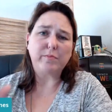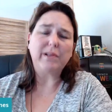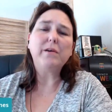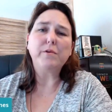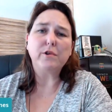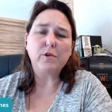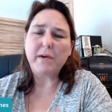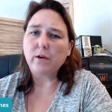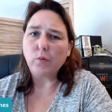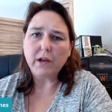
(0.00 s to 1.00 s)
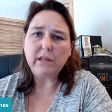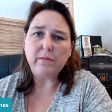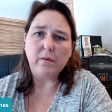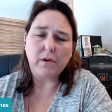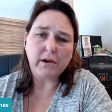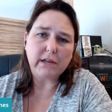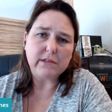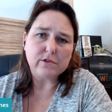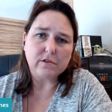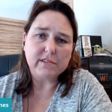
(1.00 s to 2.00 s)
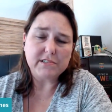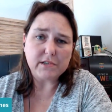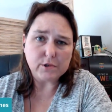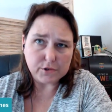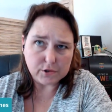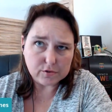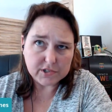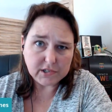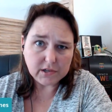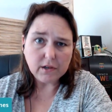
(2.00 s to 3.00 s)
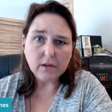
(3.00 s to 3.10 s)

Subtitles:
play with it no matter what email marketing service that you're using.